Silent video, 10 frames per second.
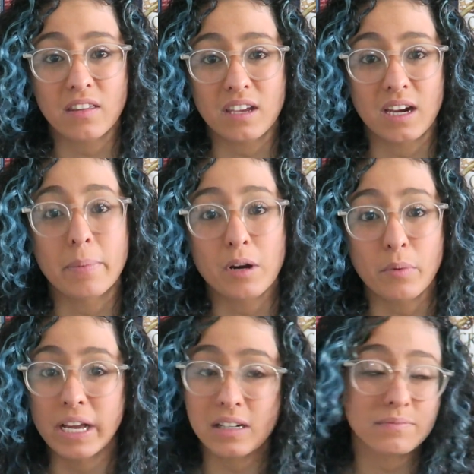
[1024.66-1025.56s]
thing in about a
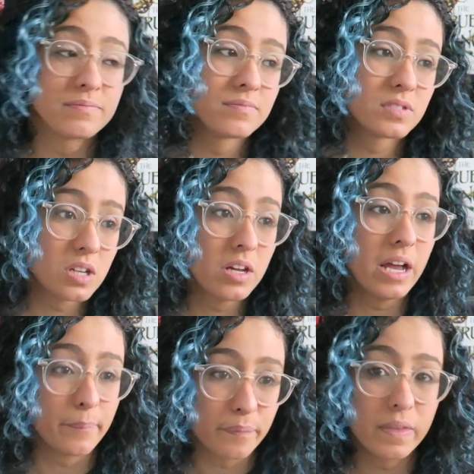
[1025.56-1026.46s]
week. So
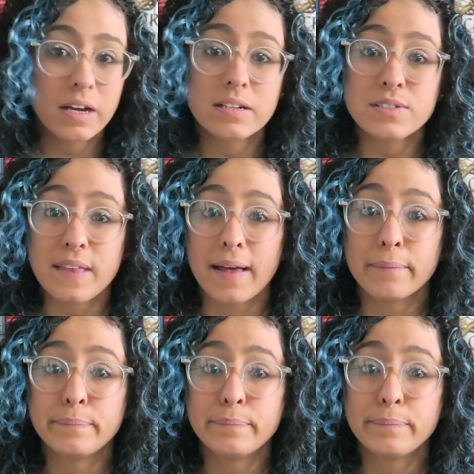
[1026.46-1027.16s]
yeah, there's that.